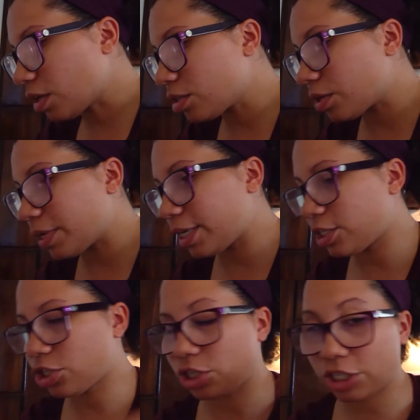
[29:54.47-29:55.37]
So it
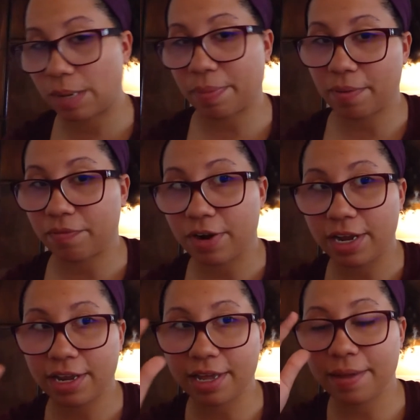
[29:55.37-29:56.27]
is Shape Up
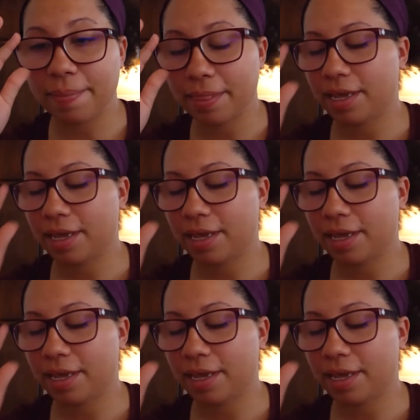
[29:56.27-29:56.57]
Friday,